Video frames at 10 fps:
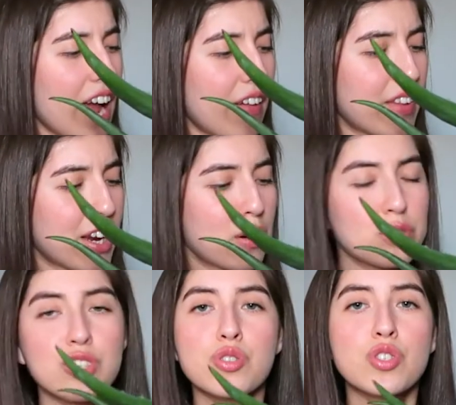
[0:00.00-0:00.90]
and then it'll
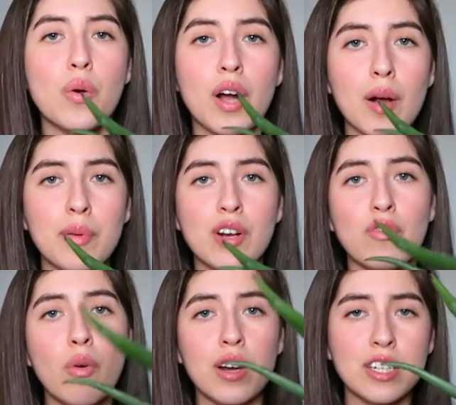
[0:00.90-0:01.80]
just soak up
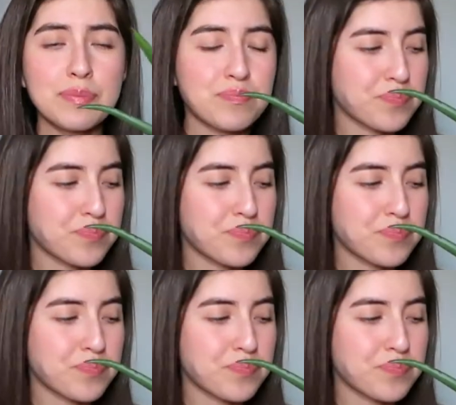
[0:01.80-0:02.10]
enough water